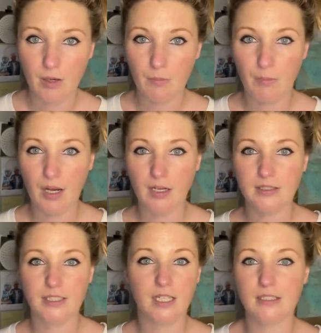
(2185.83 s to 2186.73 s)

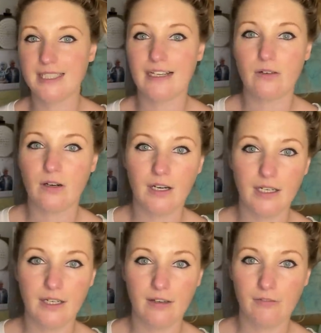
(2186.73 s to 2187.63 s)
but turns out
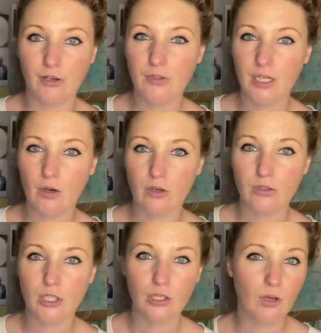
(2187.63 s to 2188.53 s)
I have only
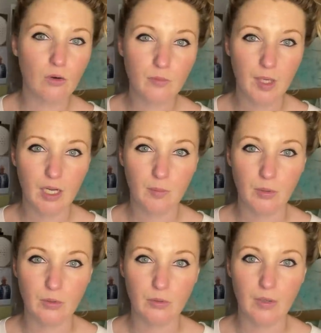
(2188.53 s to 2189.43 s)
got long
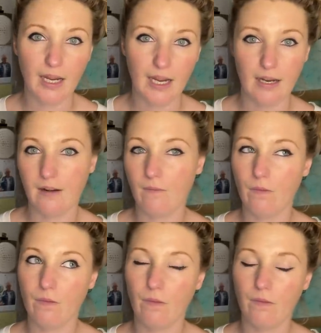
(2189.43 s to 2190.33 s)
purple
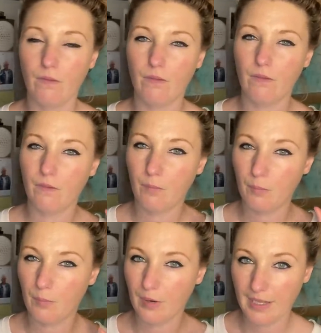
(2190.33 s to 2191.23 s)
and
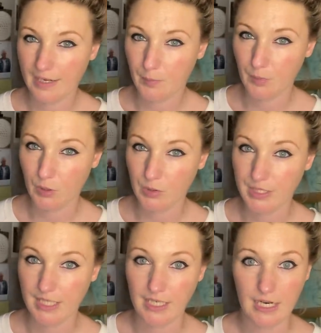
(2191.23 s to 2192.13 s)
black
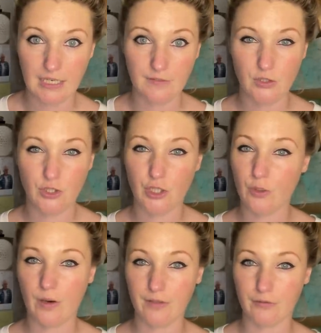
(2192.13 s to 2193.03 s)
beauty, and there's
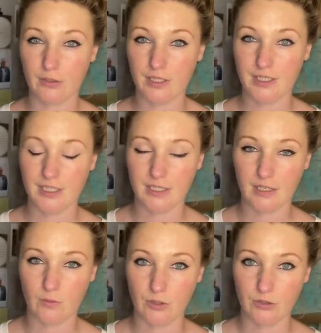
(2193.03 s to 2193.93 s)
two other varieties that
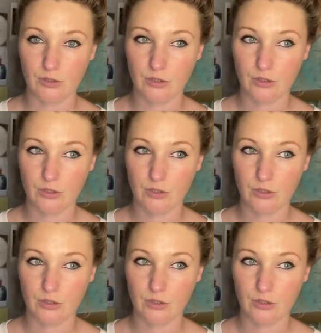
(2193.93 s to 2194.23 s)
I want.